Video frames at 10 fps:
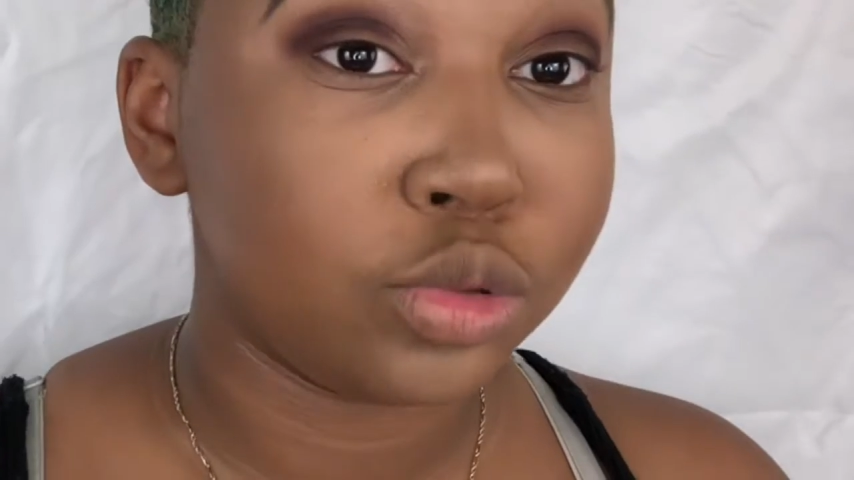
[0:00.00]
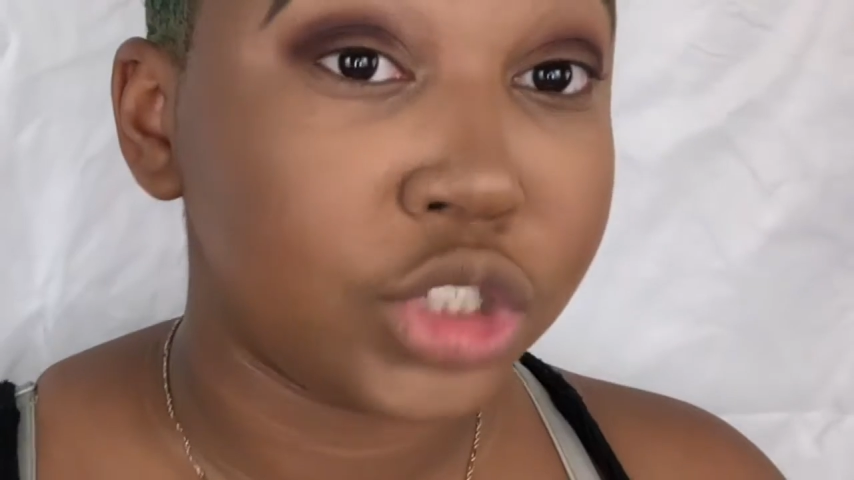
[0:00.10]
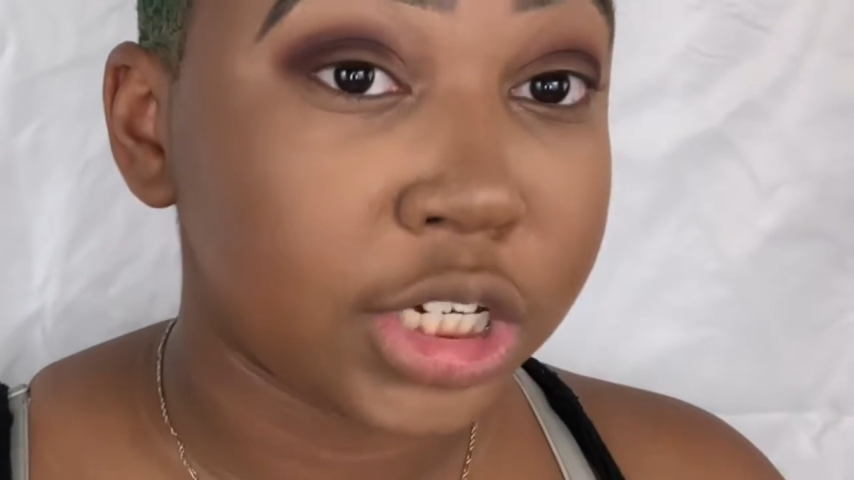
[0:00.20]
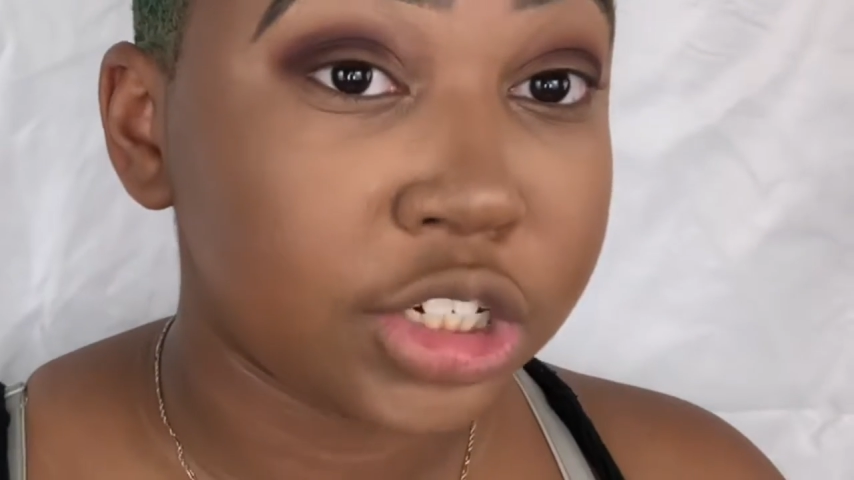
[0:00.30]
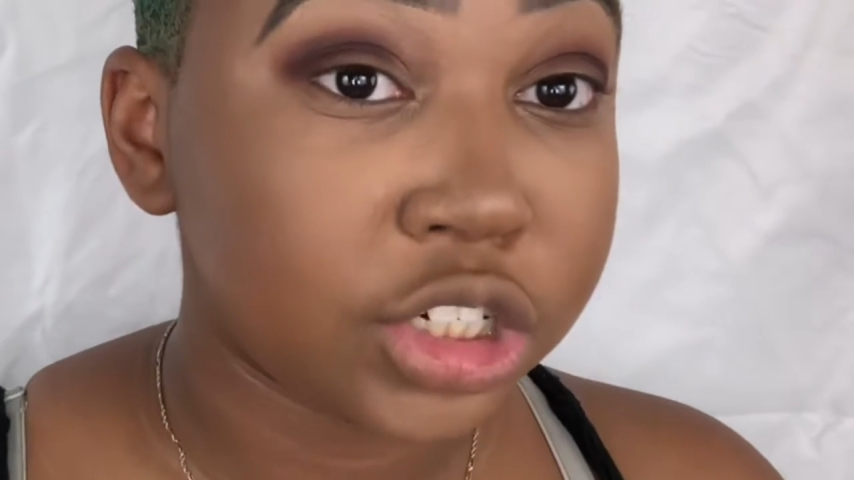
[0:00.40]

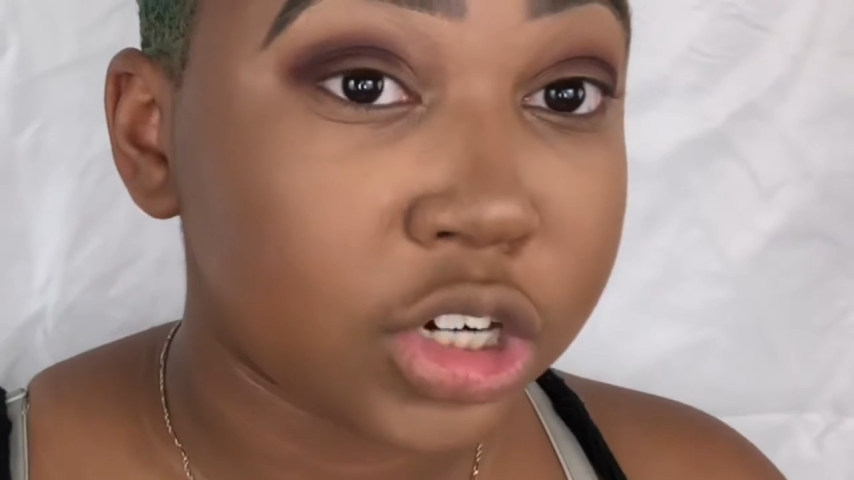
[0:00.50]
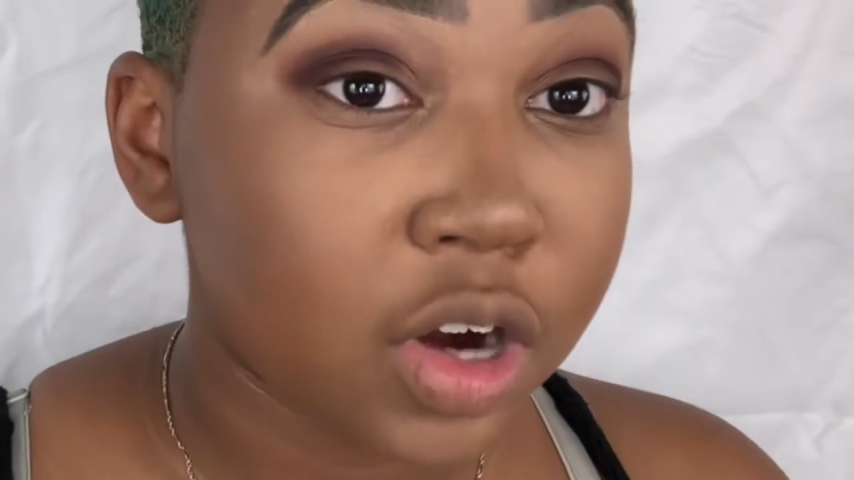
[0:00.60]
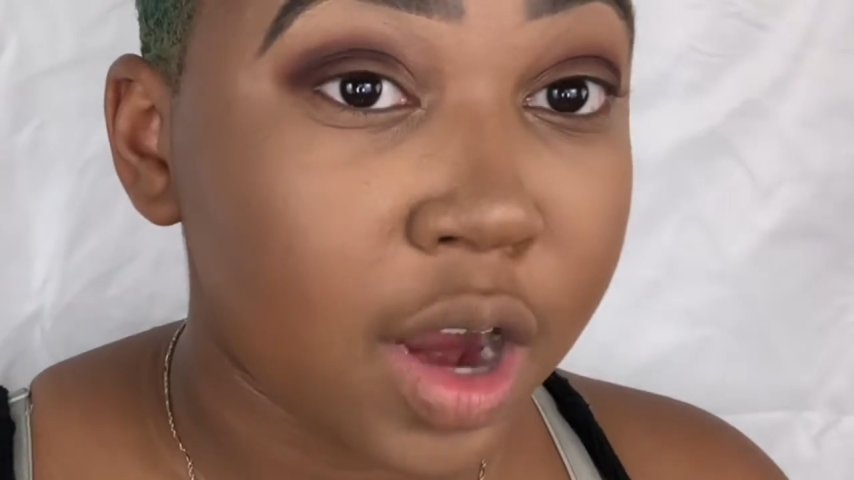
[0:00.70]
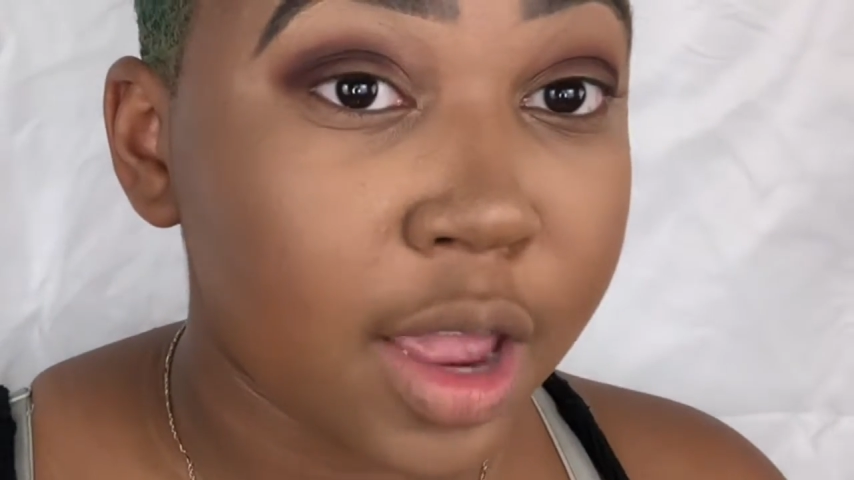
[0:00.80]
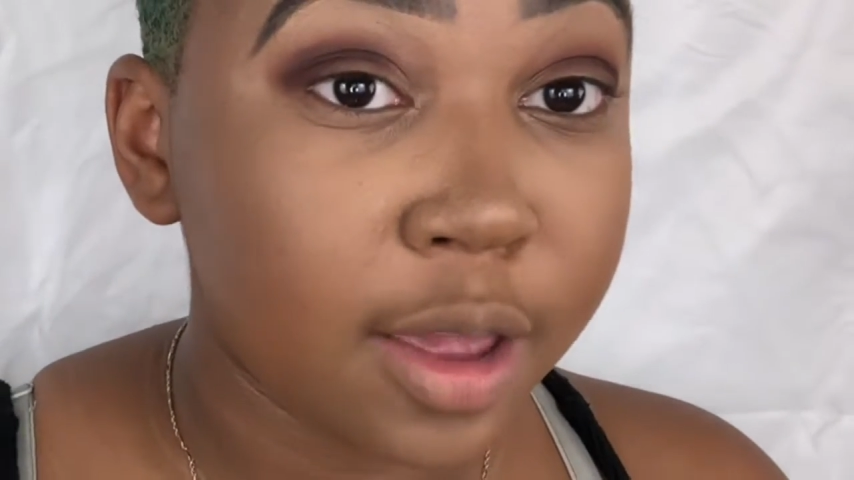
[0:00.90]

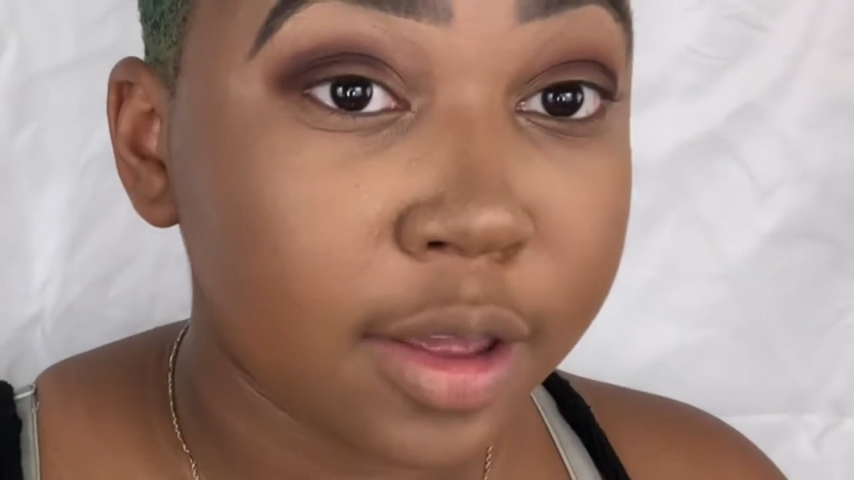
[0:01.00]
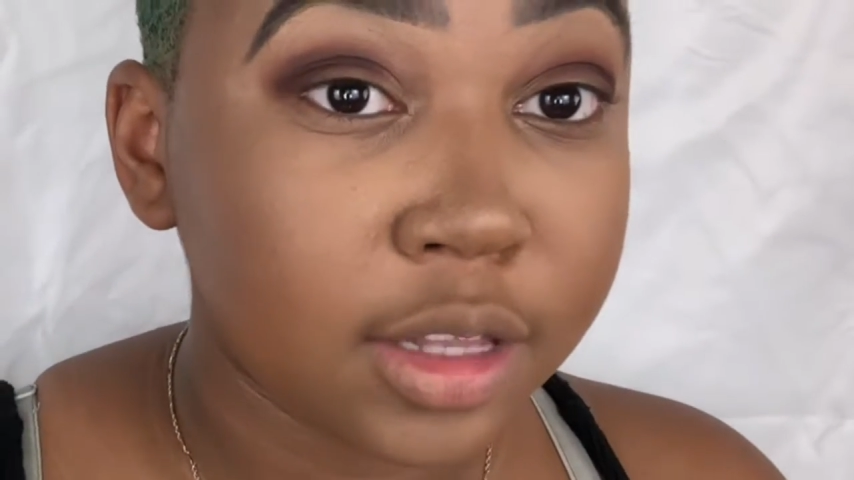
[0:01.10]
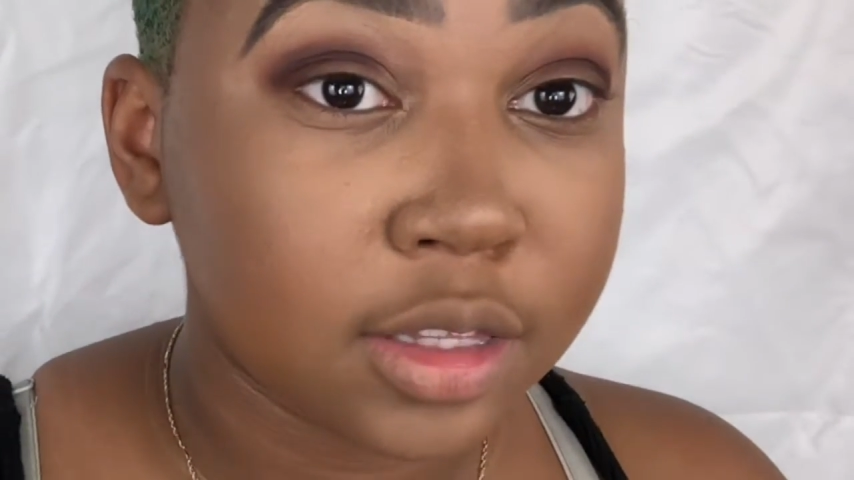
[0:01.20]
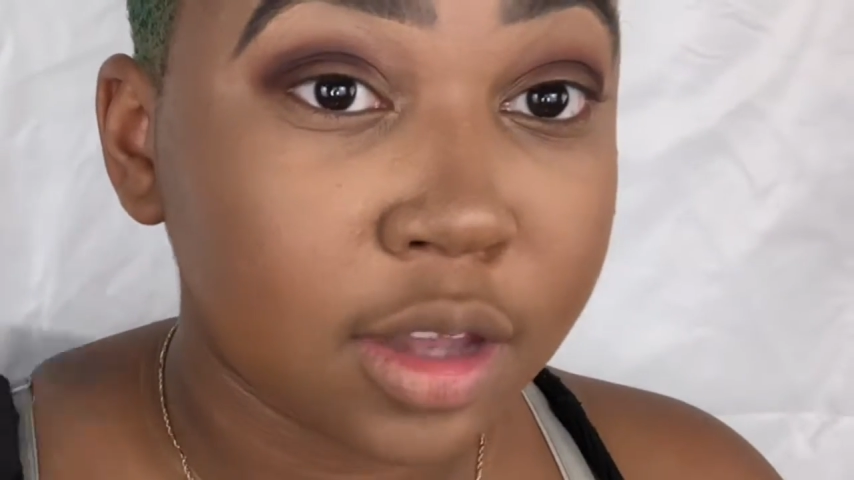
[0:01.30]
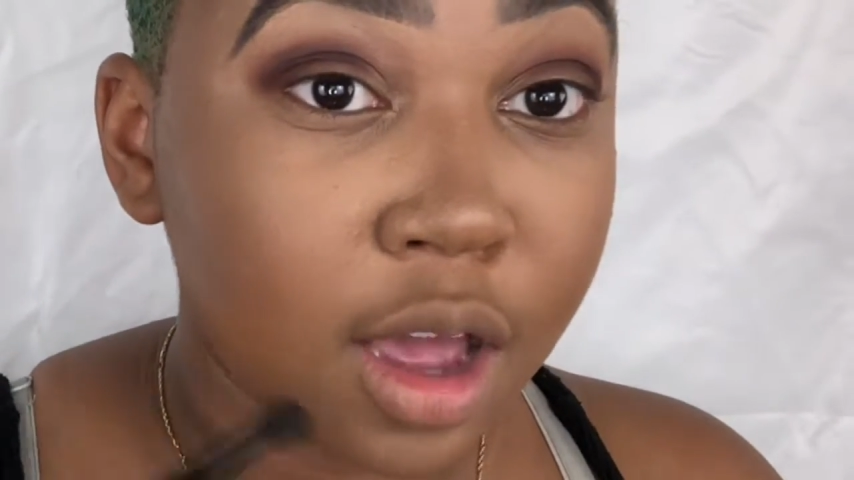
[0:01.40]
ginger
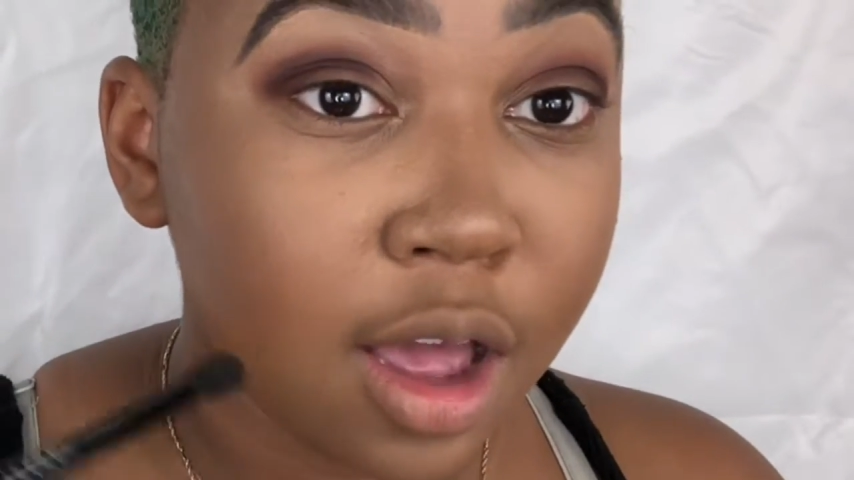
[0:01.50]
and